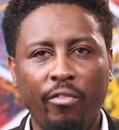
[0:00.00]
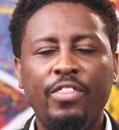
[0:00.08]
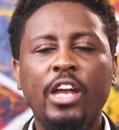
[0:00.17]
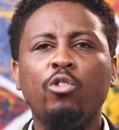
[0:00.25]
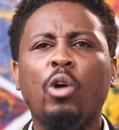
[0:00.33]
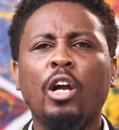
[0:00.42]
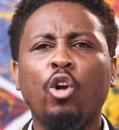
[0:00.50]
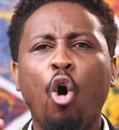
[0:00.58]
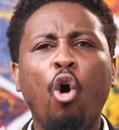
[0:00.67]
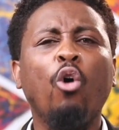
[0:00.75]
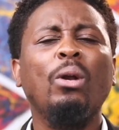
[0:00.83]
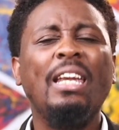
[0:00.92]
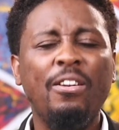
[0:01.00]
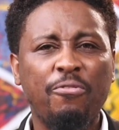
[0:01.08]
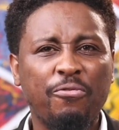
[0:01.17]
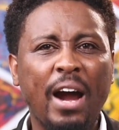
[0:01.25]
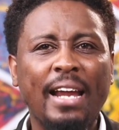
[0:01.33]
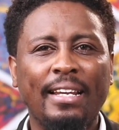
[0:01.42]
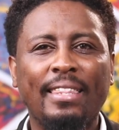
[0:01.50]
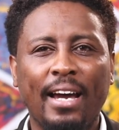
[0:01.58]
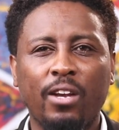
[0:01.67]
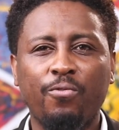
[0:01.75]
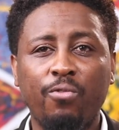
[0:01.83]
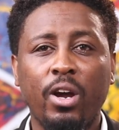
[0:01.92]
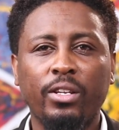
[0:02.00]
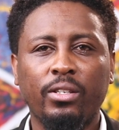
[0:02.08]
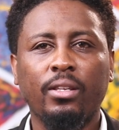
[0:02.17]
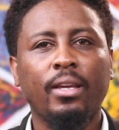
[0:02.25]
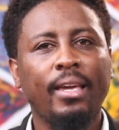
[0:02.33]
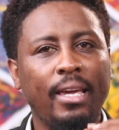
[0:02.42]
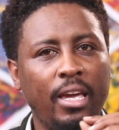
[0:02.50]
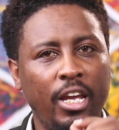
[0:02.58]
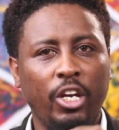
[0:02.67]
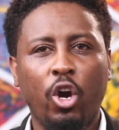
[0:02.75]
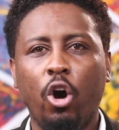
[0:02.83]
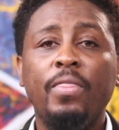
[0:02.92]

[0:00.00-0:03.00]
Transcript: then you can only find that first in God.